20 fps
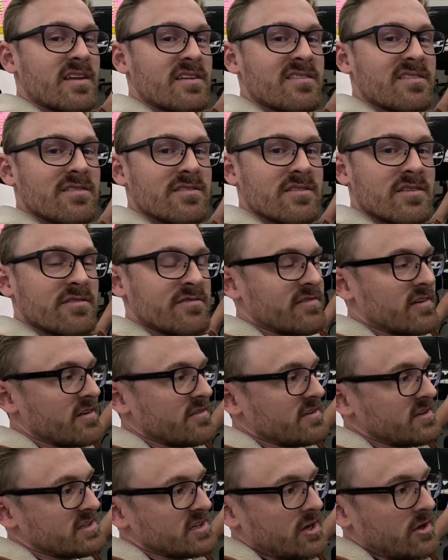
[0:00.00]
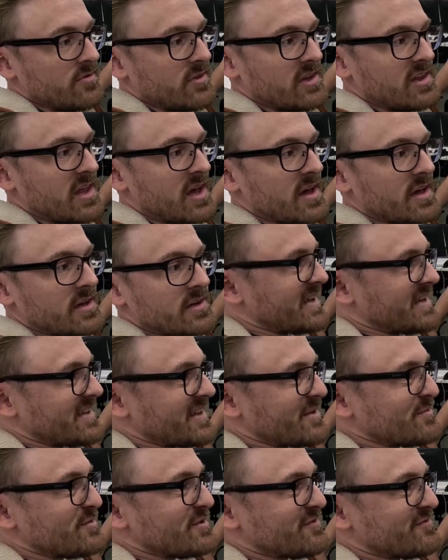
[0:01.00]
That's a little further down the line.
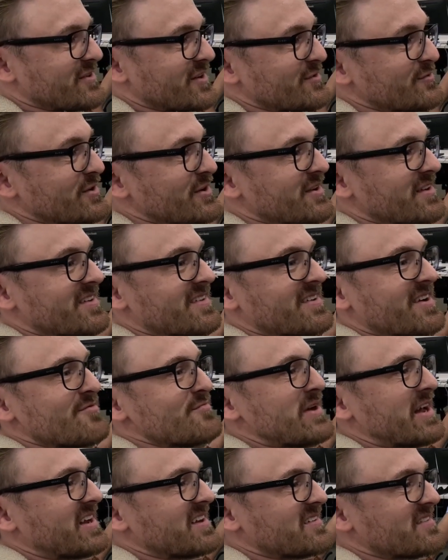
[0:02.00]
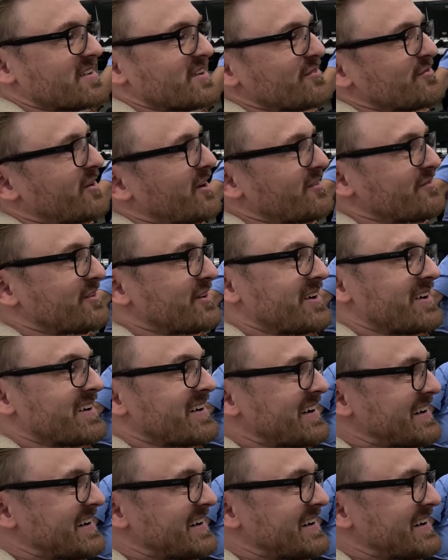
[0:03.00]
That'd be fun. We start making stuff hover